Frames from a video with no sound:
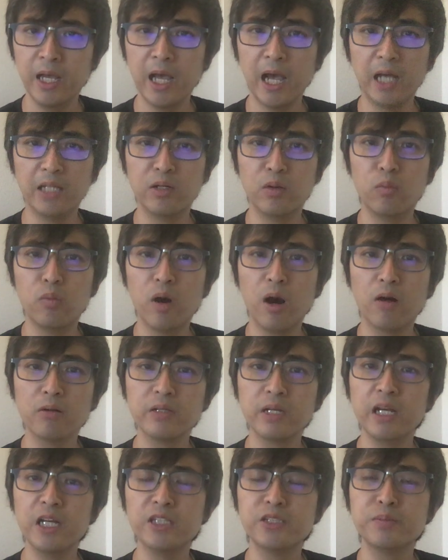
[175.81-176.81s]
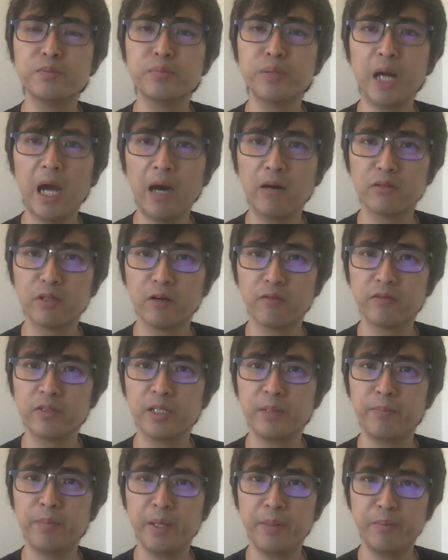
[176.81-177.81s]
and the world is proud of the
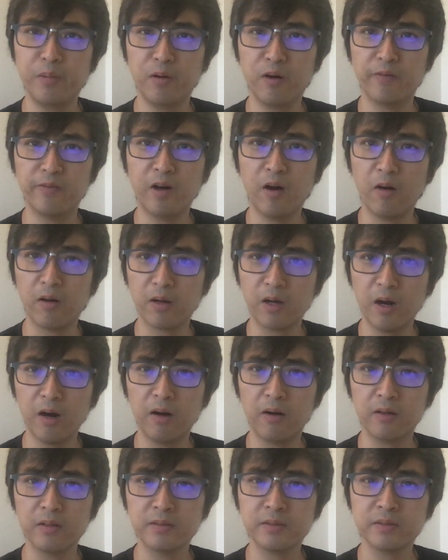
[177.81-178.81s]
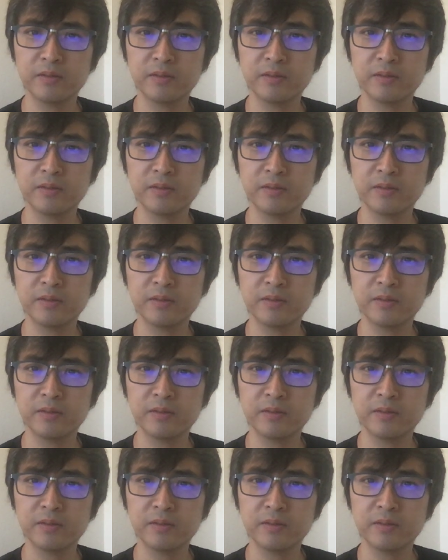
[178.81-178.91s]
people of Hong Kong.